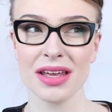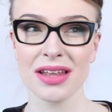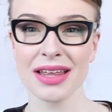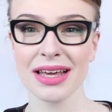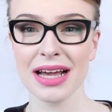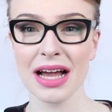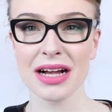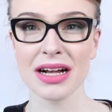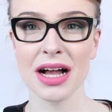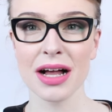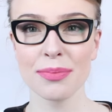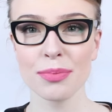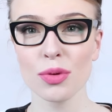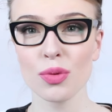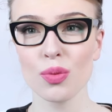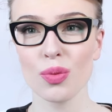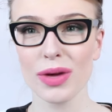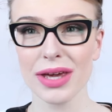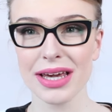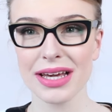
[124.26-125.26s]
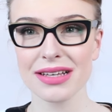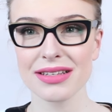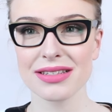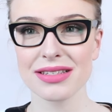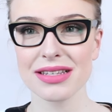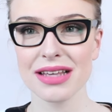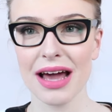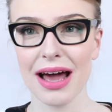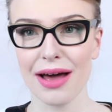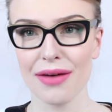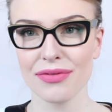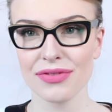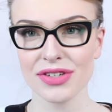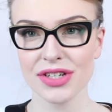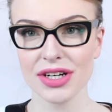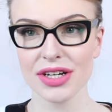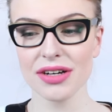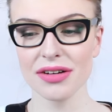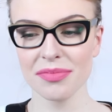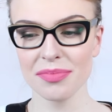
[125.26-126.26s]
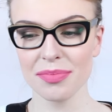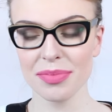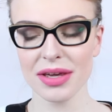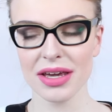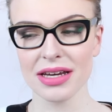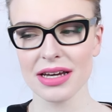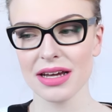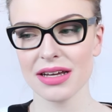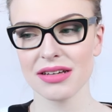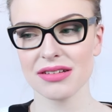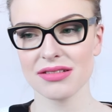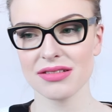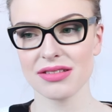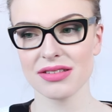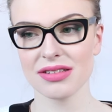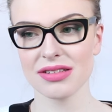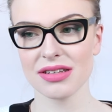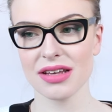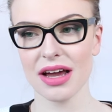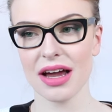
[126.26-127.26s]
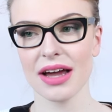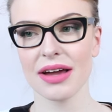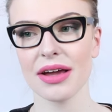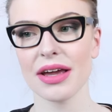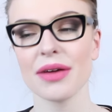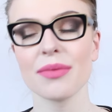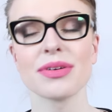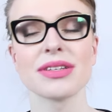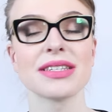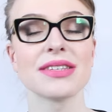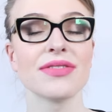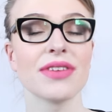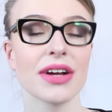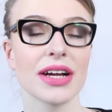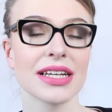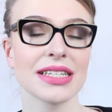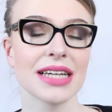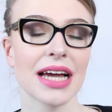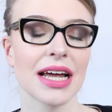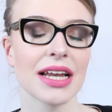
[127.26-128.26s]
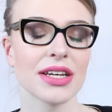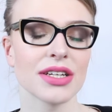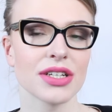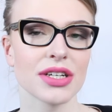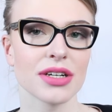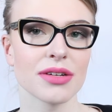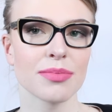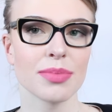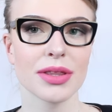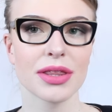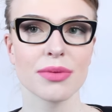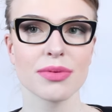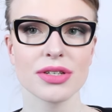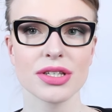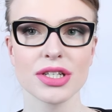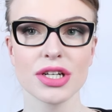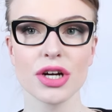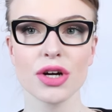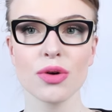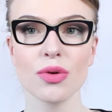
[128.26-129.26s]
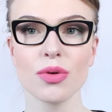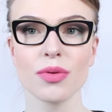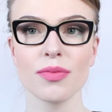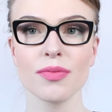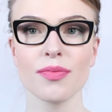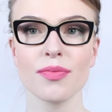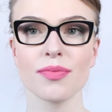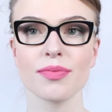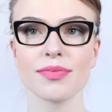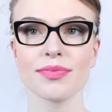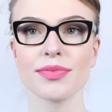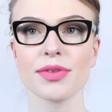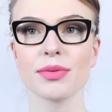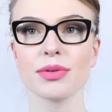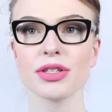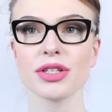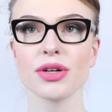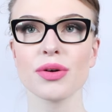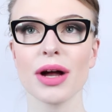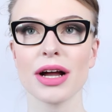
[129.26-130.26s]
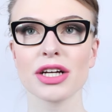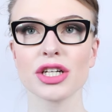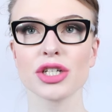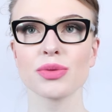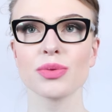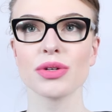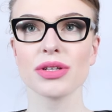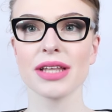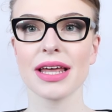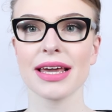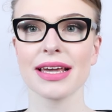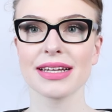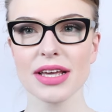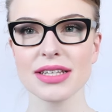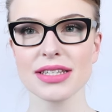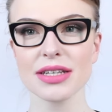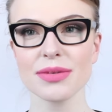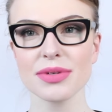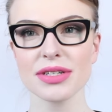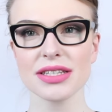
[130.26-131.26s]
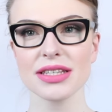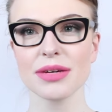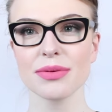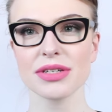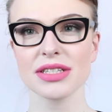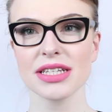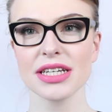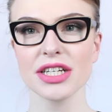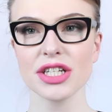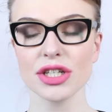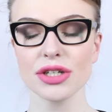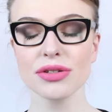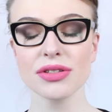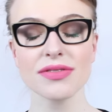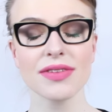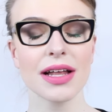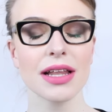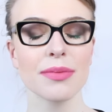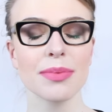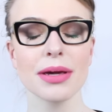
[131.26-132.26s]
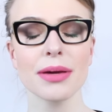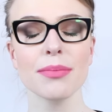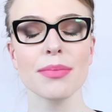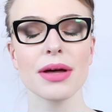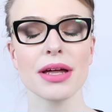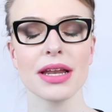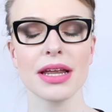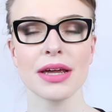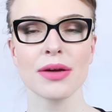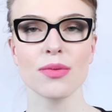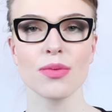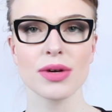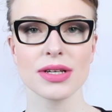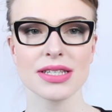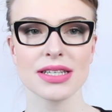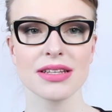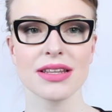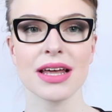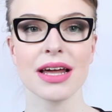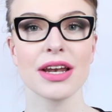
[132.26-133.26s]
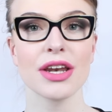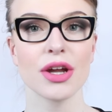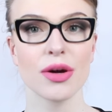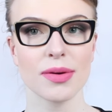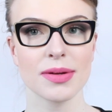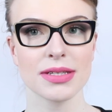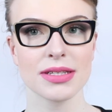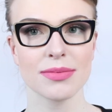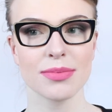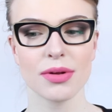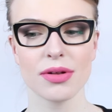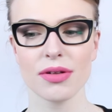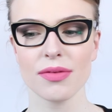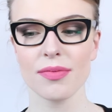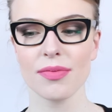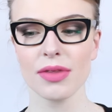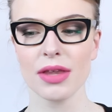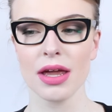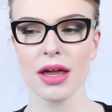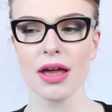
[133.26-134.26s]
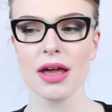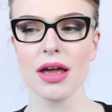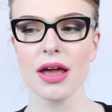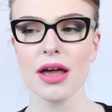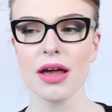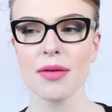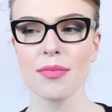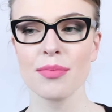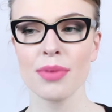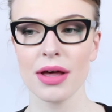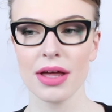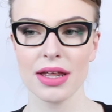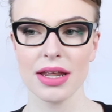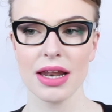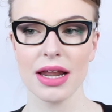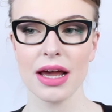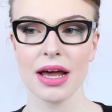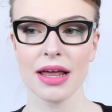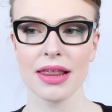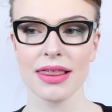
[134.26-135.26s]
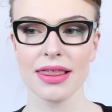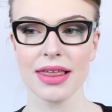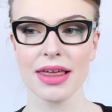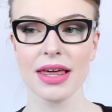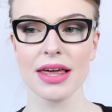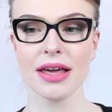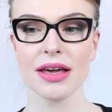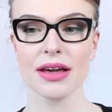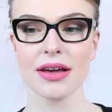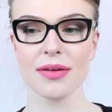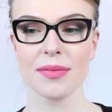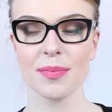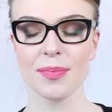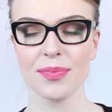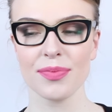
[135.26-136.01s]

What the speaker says: a couple weeks after, because it was very tender, but there was no actual yes, there was tissue developing, but it wasn't that noticeable. But I think